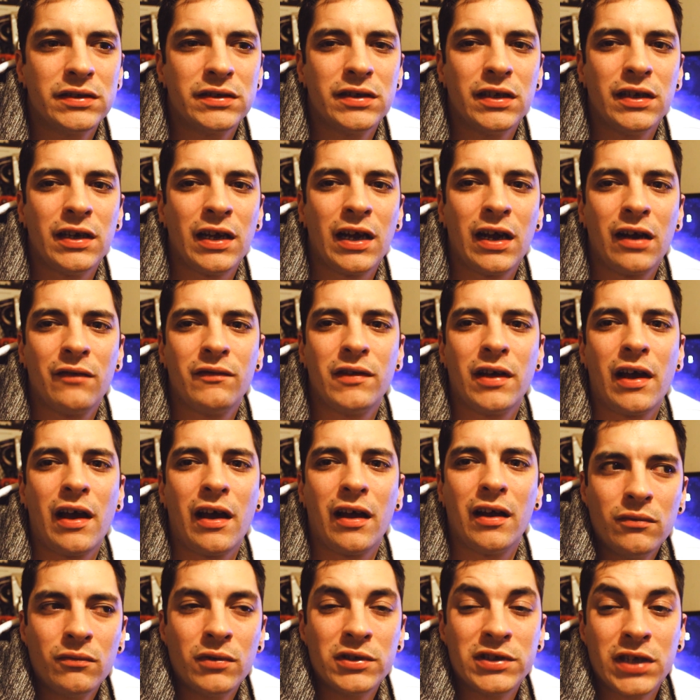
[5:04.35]
just didn't have
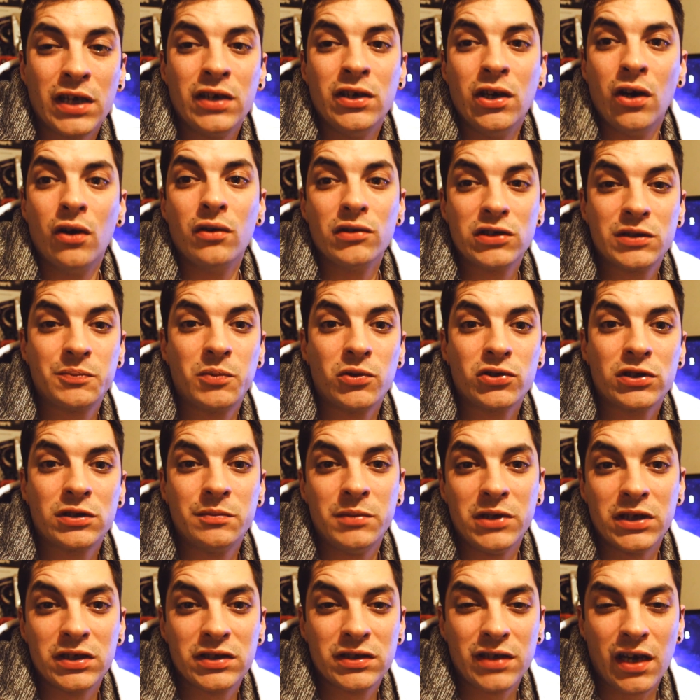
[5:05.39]
that, which I know is supposed
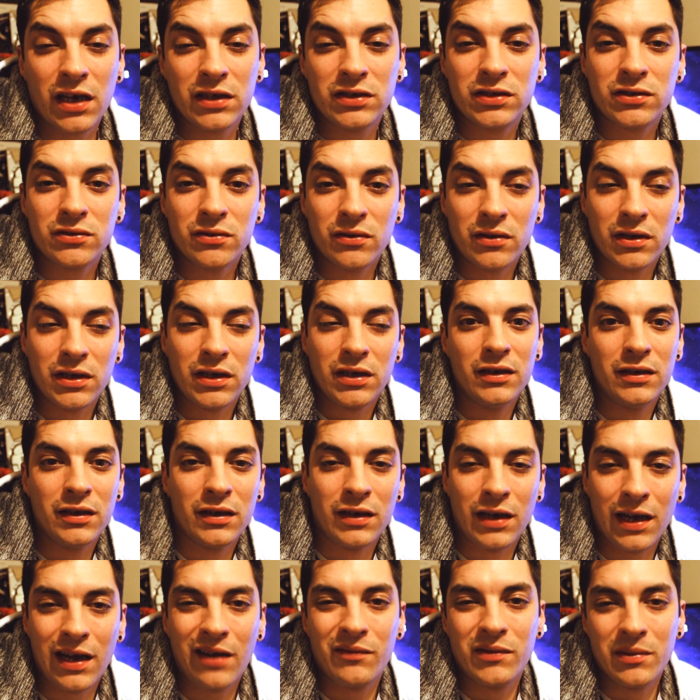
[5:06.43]
to be a side story. It
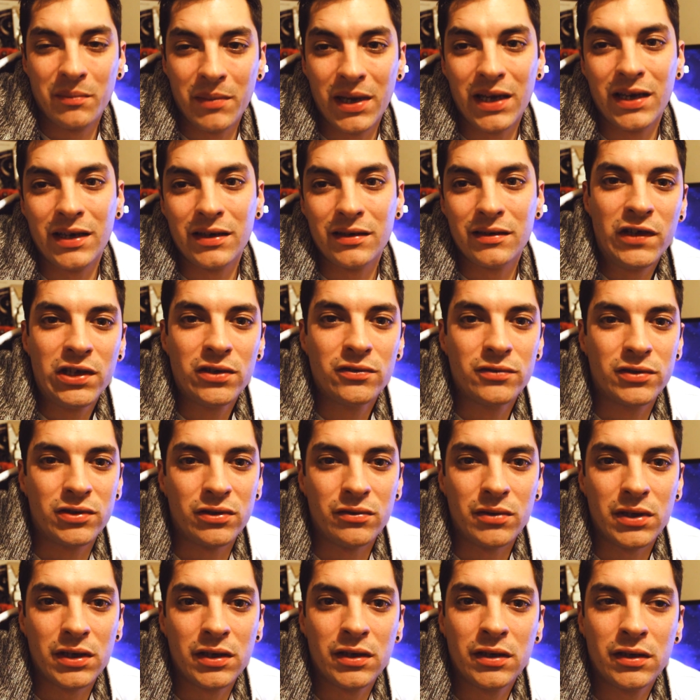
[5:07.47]
didn't have the main feel
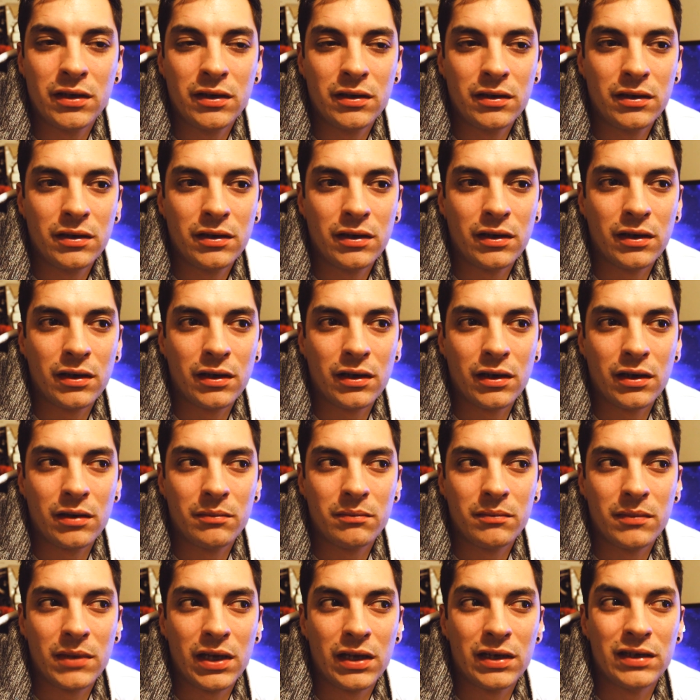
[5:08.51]
to it.
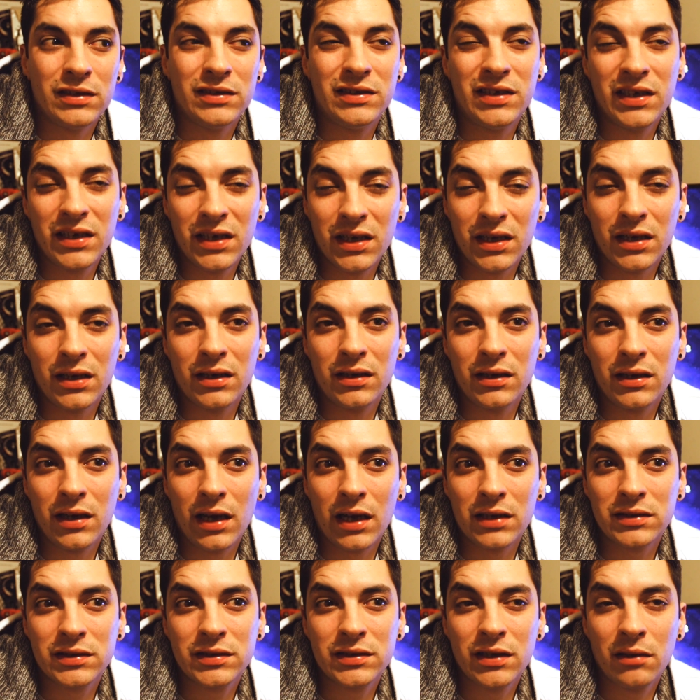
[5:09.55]
Um, and it did
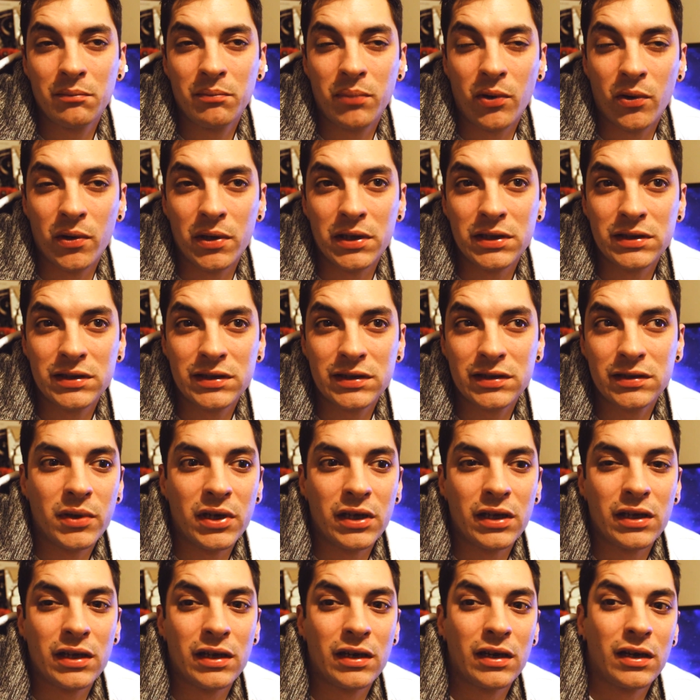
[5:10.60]
at some points,
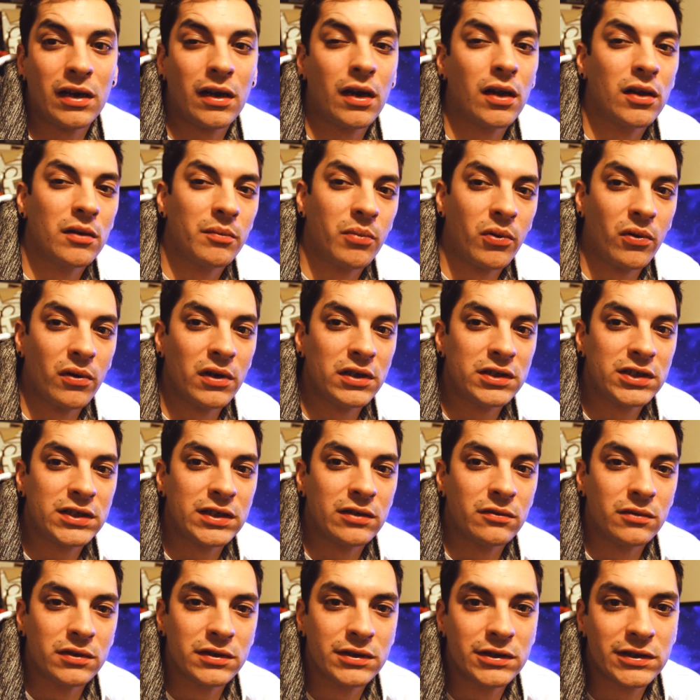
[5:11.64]
but then at other points
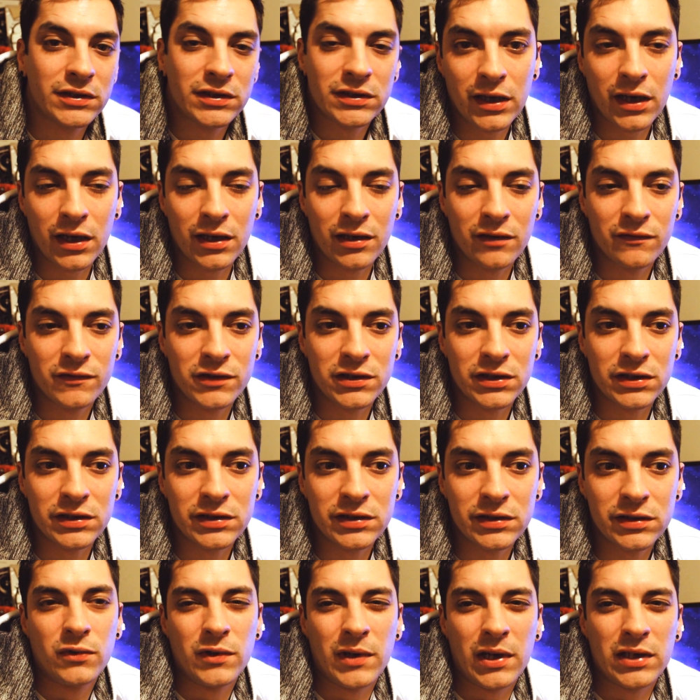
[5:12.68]
it was kind of
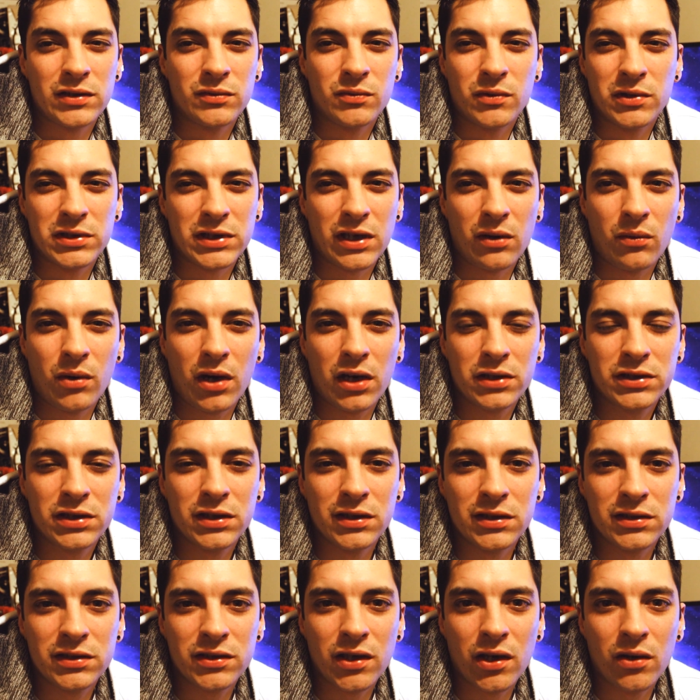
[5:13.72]
just, well, was I
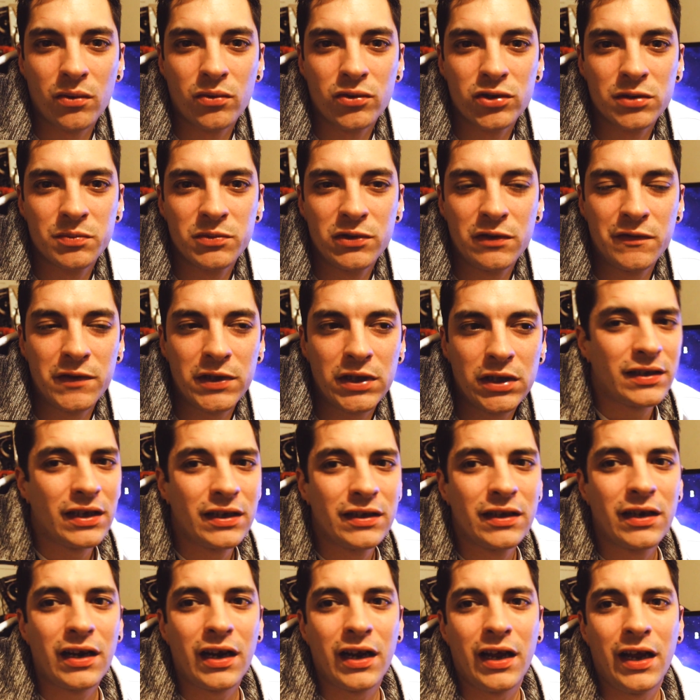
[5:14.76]
watching a Star Wars movie? The
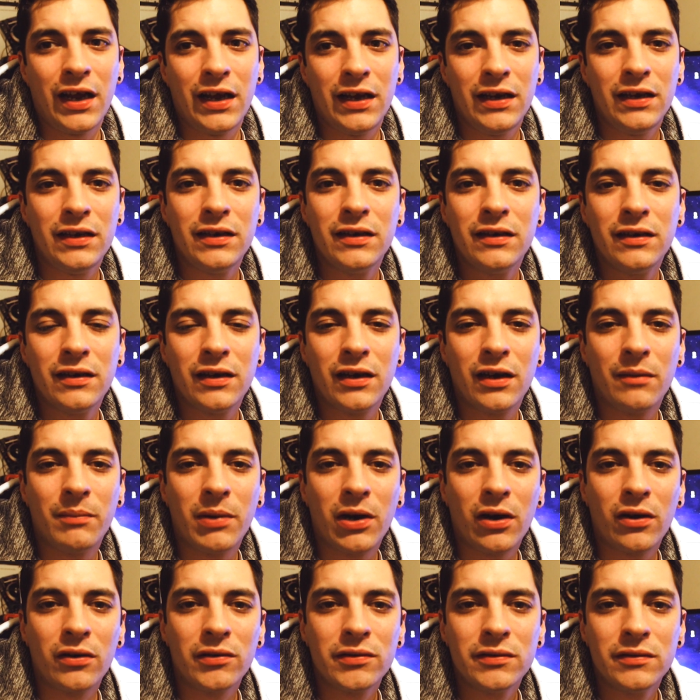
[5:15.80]
thing that I hate
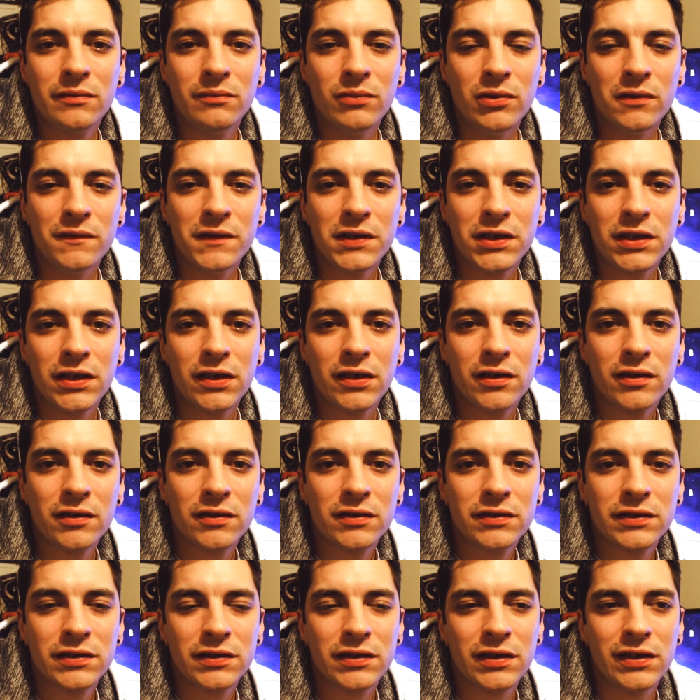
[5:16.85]
about movie
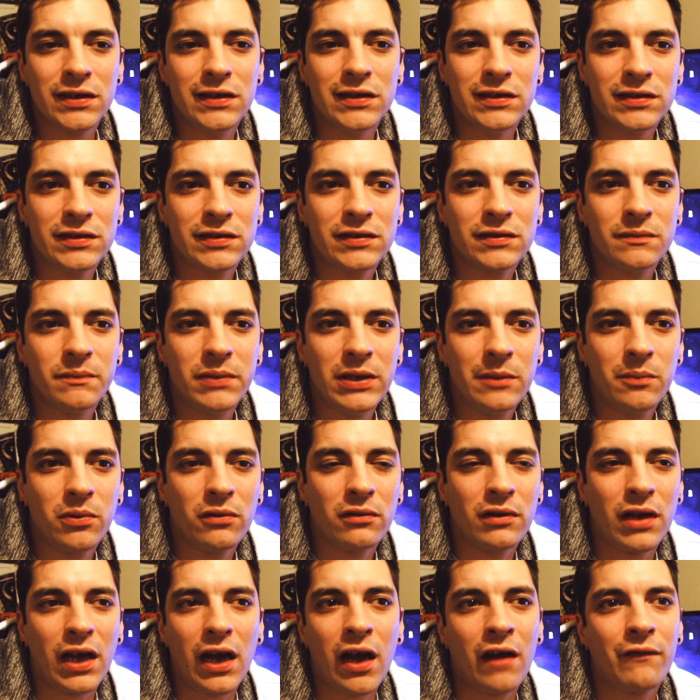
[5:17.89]
theaters is
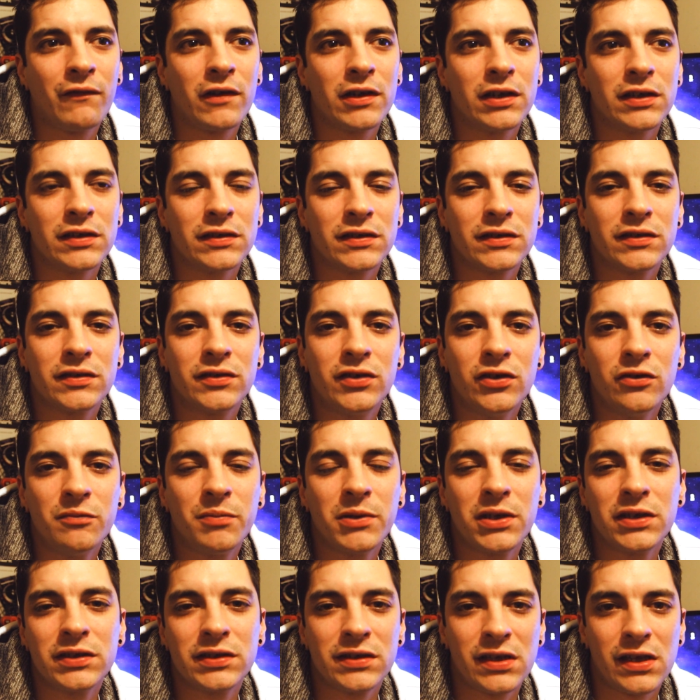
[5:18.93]
people laugh at the
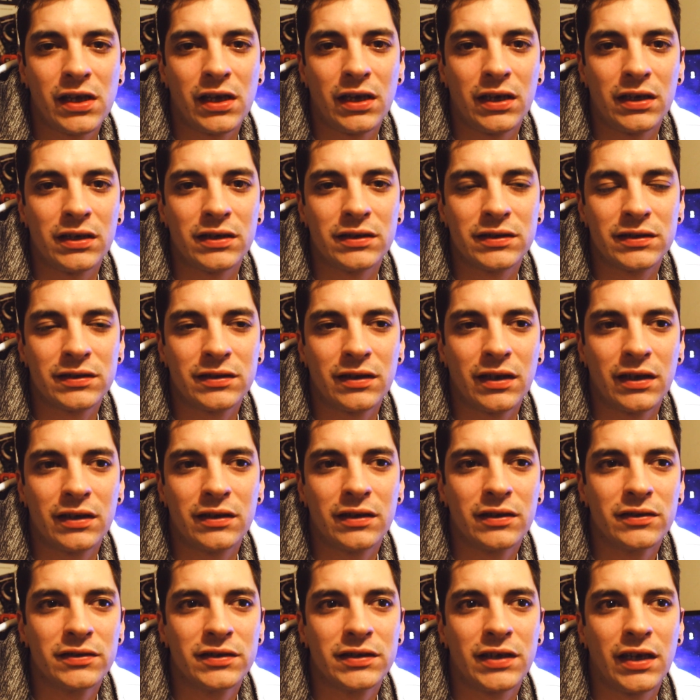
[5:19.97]
stupidest things.
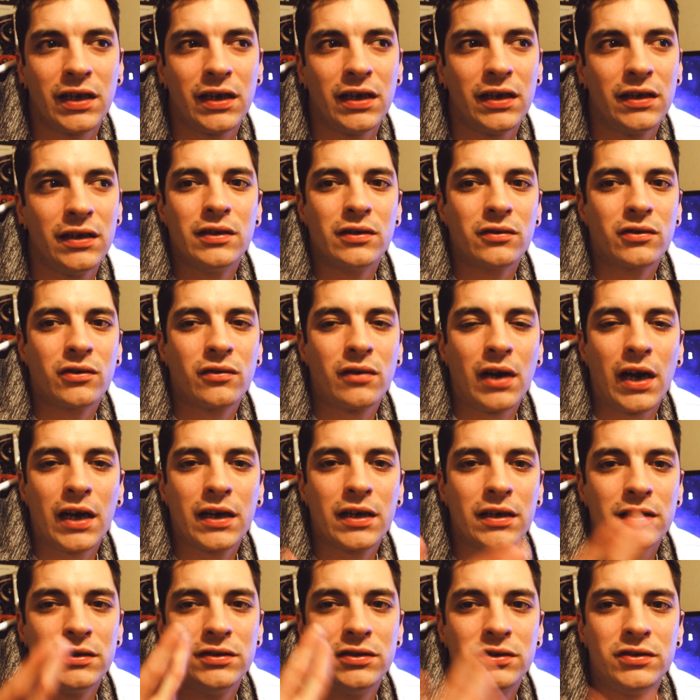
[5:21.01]
Like they'll say, they'll
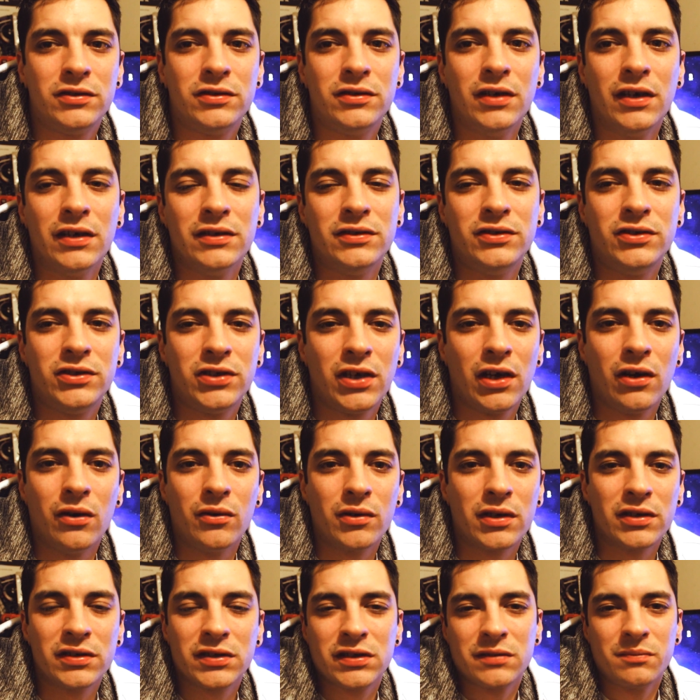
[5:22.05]
crack a, a
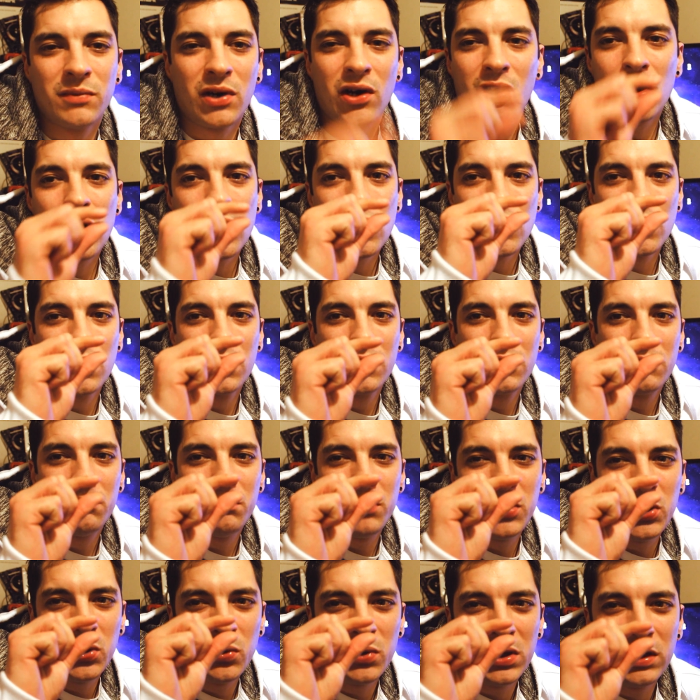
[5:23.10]
joke, a small,
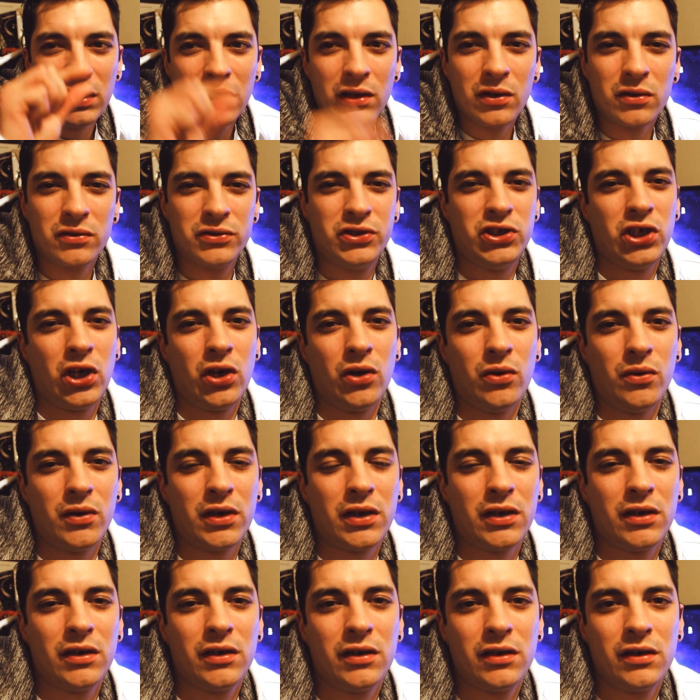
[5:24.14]
puny little
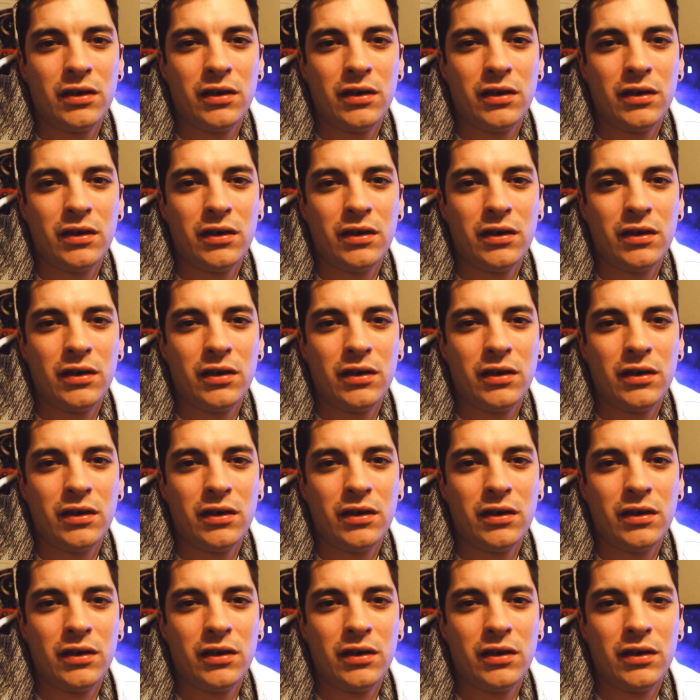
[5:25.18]
joke